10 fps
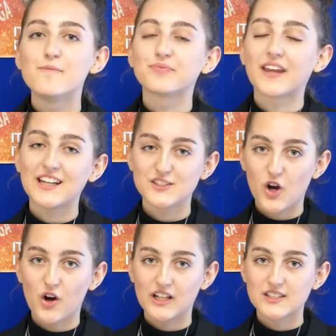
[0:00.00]
Each
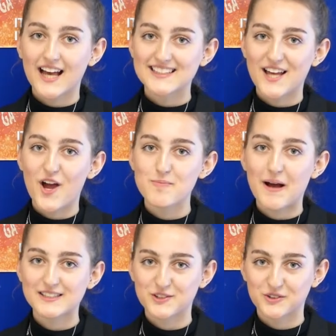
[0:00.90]
college has their own
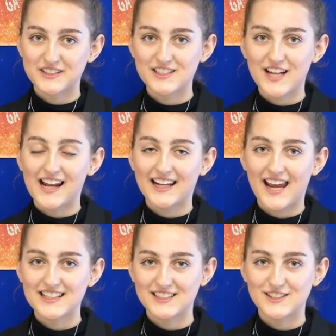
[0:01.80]
pastoral teacher
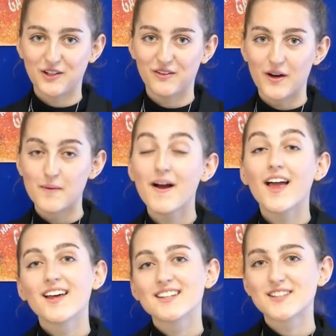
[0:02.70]
allocated to them,
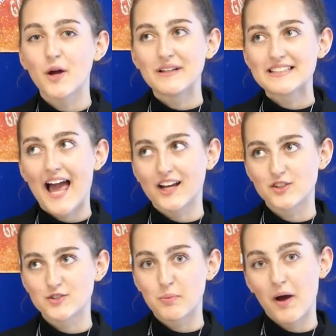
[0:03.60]
so it's
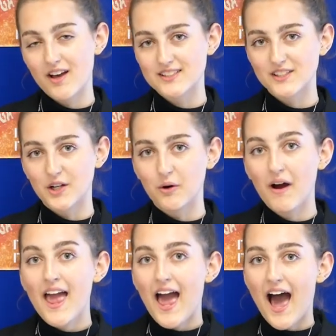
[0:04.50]
extra personal
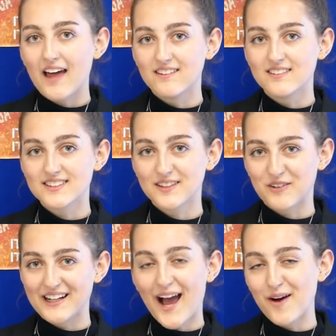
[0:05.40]
and
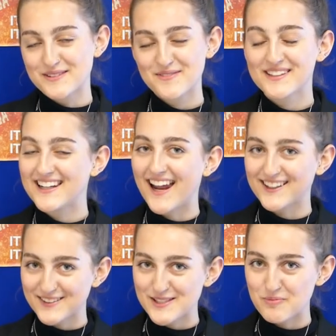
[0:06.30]
really helps if you need
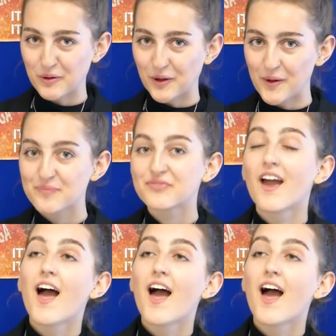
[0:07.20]
extra support.